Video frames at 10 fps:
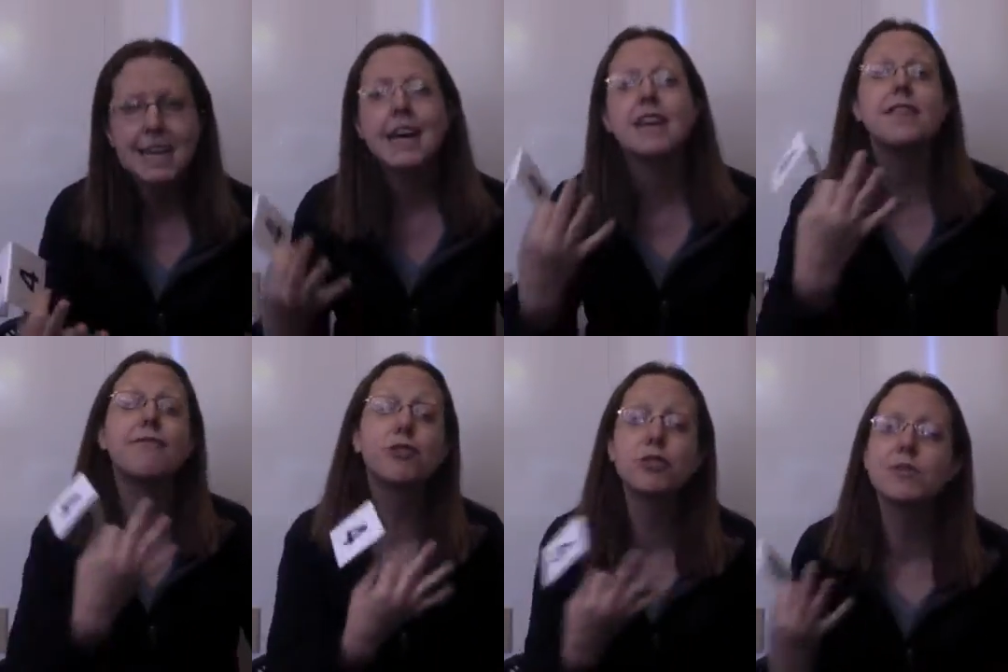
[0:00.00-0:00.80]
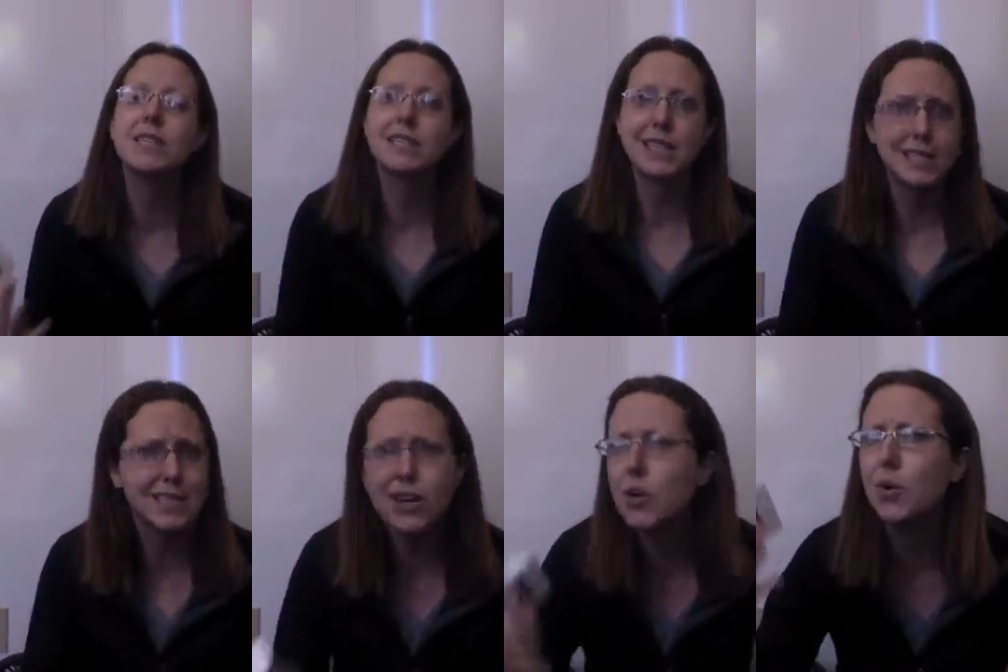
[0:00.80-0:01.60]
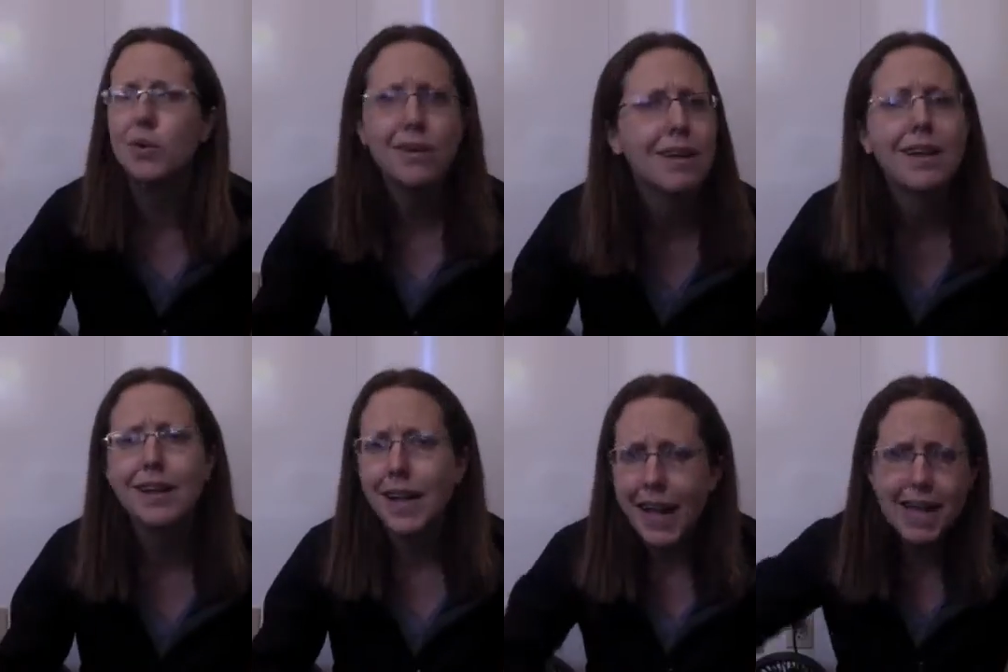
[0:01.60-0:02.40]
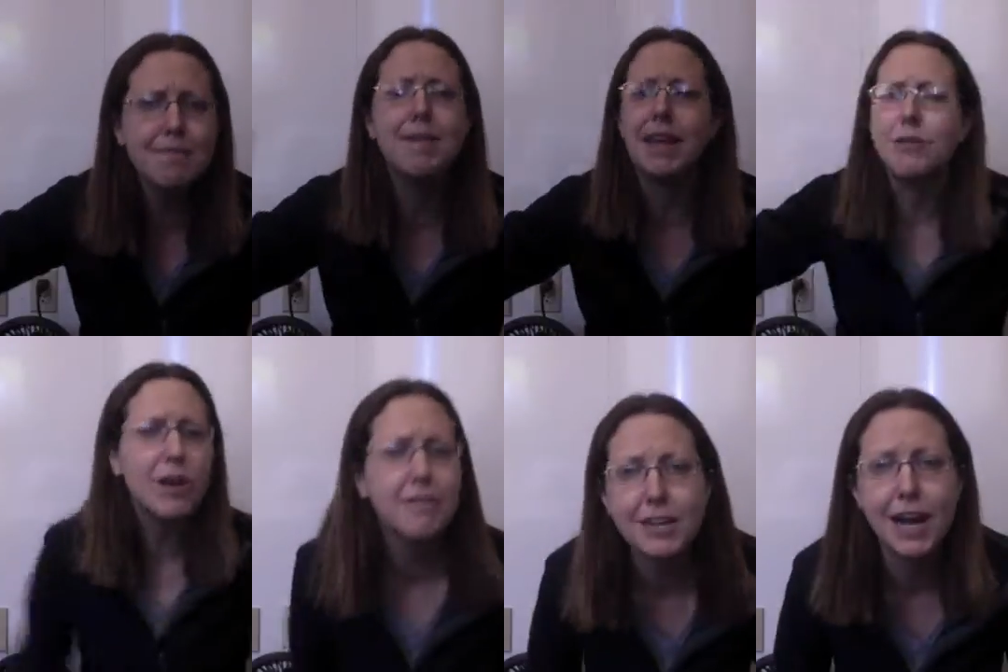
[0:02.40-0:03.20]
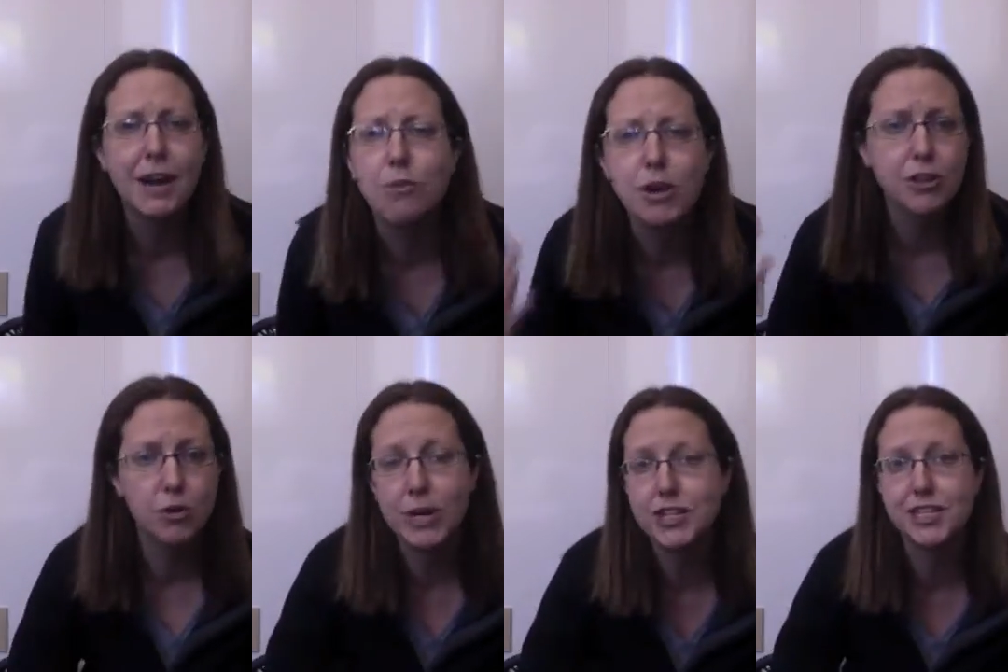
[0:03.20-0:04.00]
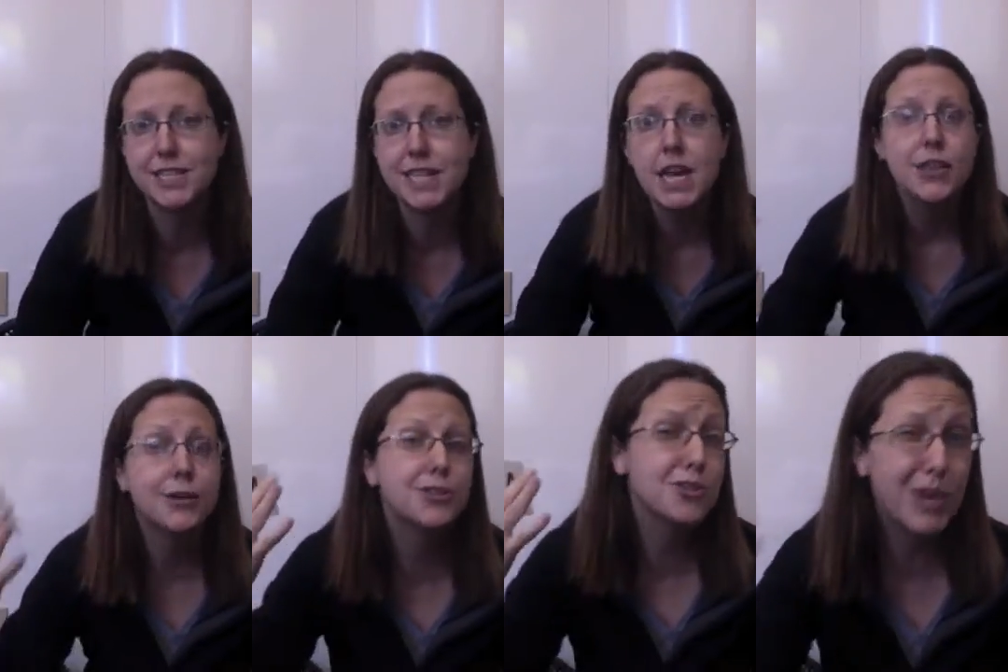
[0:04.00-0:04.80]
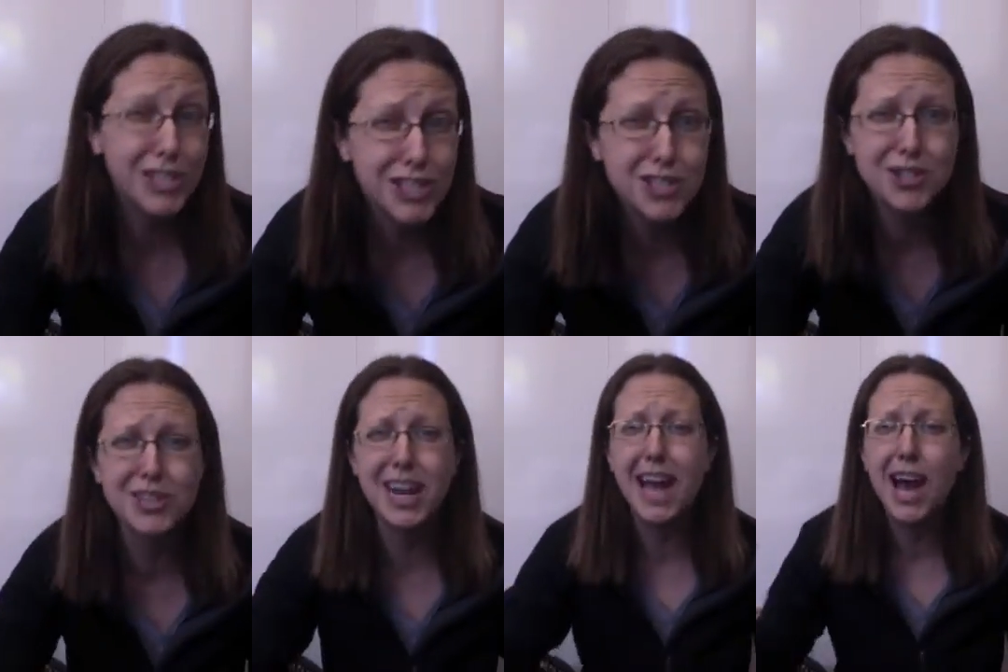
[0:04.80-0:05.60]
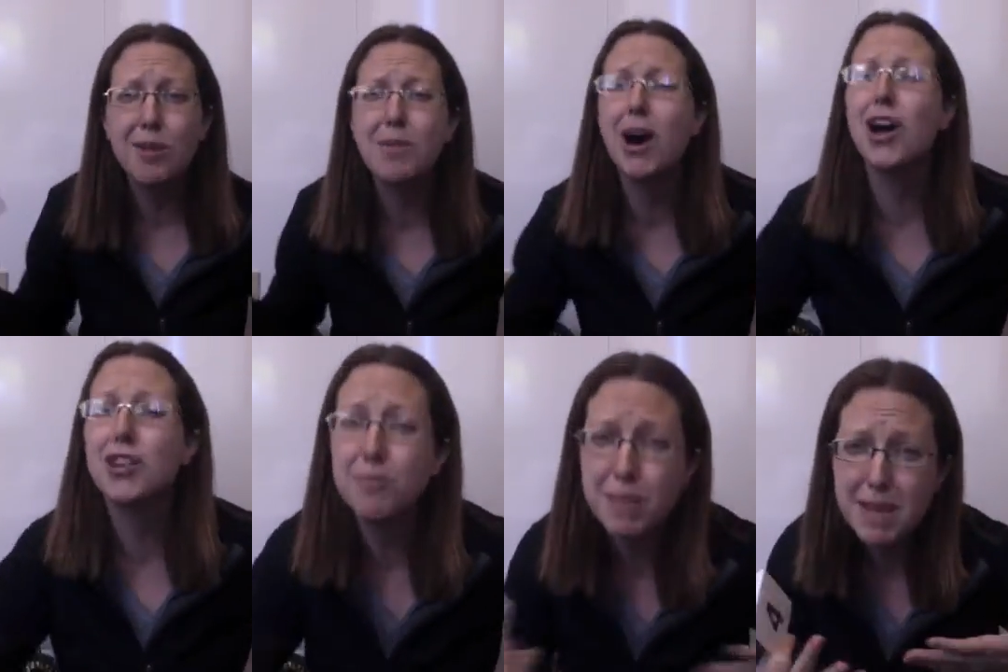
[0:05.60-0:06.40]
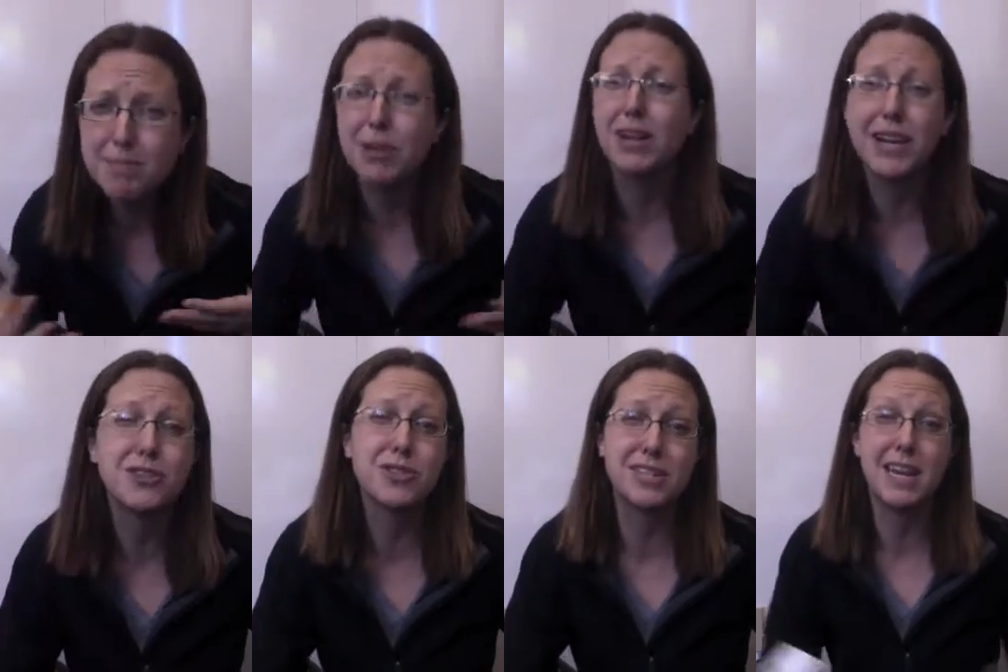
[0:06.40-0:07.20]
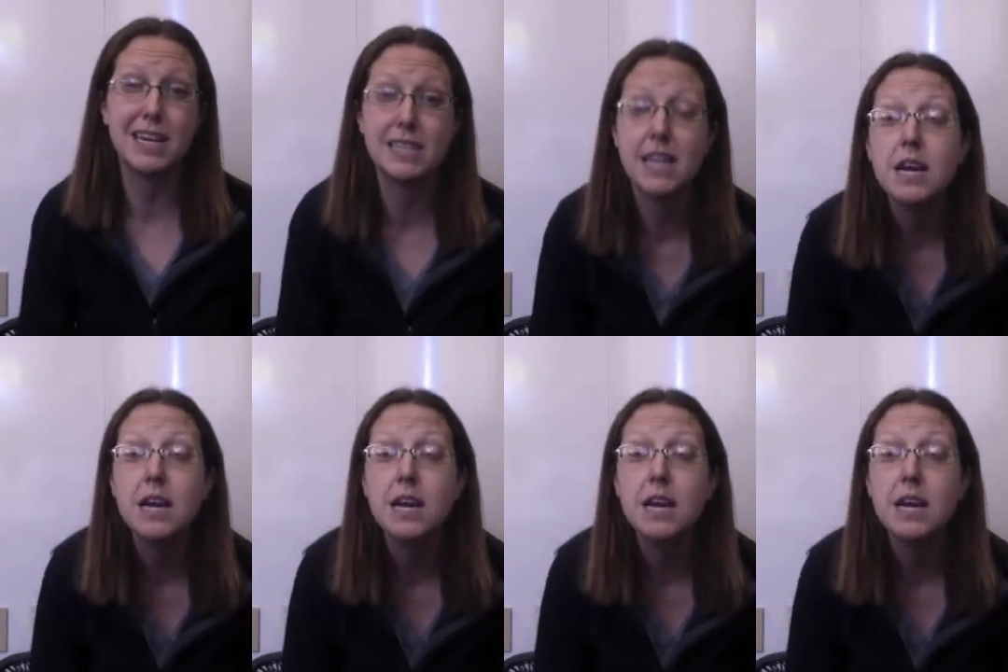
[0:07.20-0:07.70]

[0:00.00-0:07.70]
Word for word: And the first one says, oh, hit me. What have you got? What are the questions? Those questions are going to help other people understand